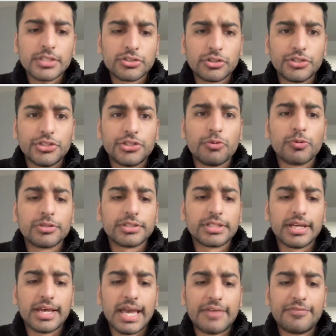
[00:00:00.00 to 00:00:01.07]
So you don't want
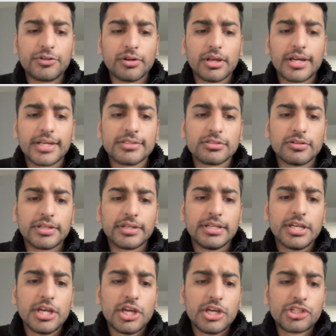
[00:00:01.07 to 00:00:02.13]
a heavy reliance on it.
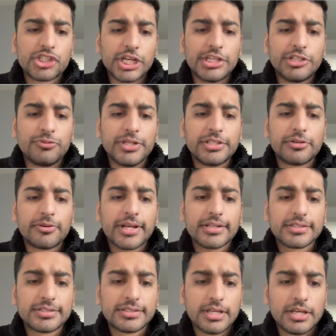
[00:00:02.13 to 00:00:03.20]
Chain
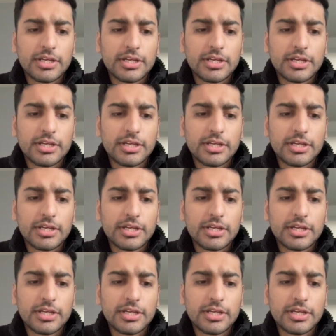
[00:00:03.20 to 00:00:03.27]
redirects.